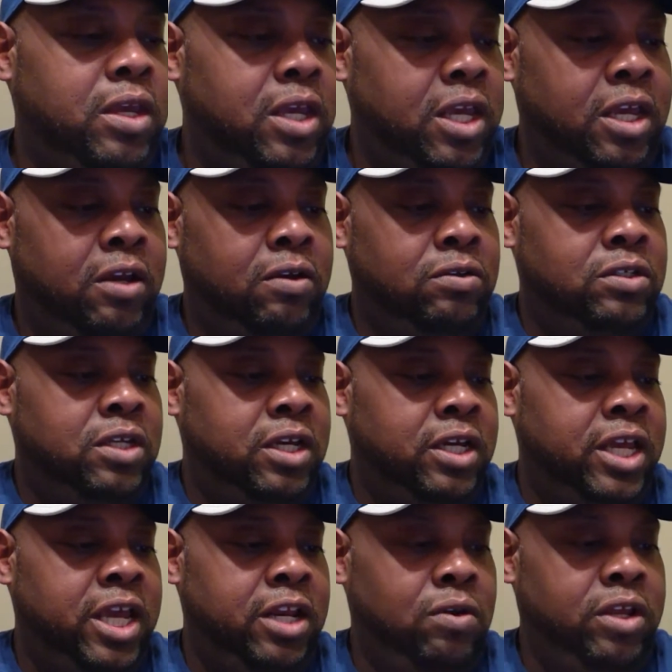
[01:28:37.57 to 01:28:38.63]
it goes,
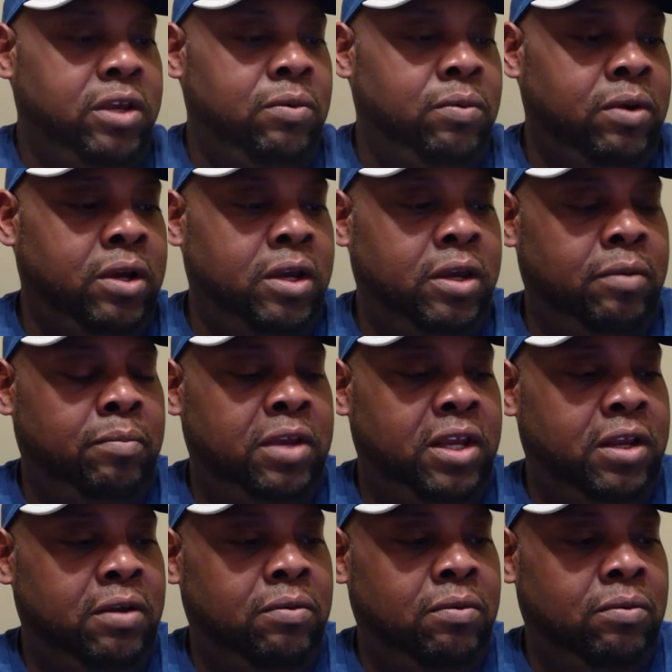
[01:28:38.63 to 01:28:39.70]
can newly
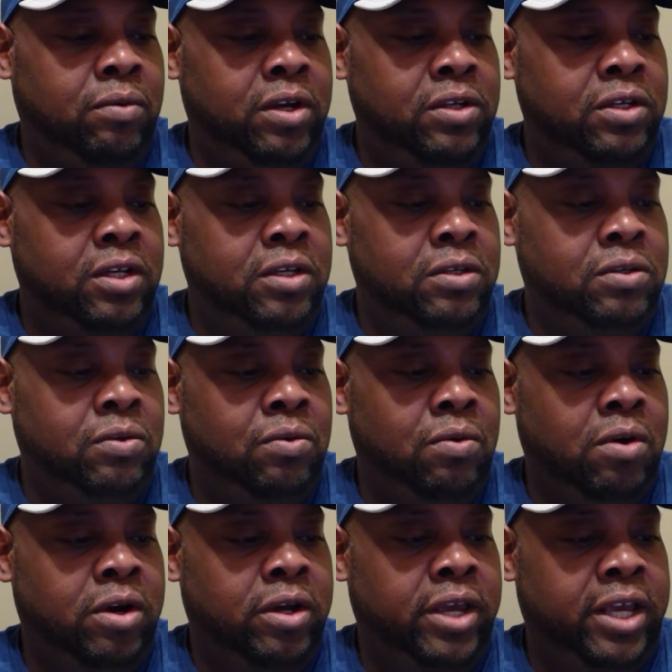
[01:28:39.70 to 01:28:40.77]
admitted residents
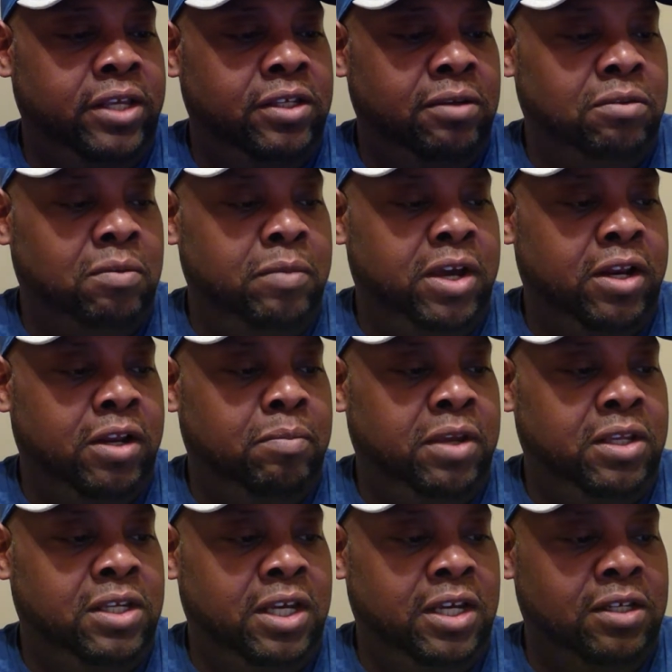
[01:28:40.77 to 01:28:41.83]
who are asymptomatic
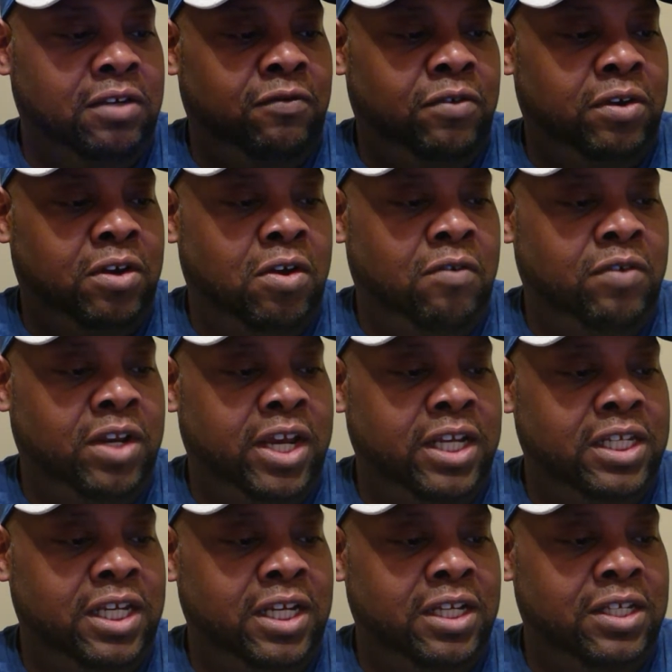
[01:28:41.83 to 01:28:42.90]
be tested for
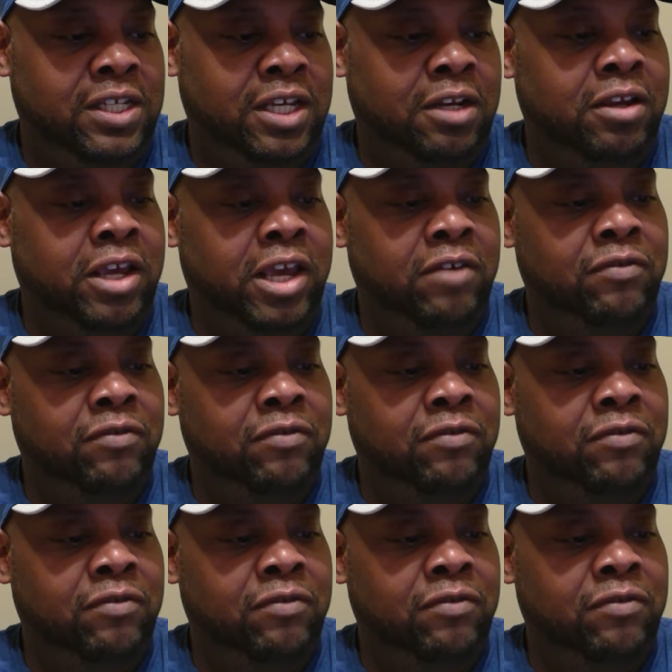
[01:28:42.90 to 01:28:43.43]
COVID-19 instead of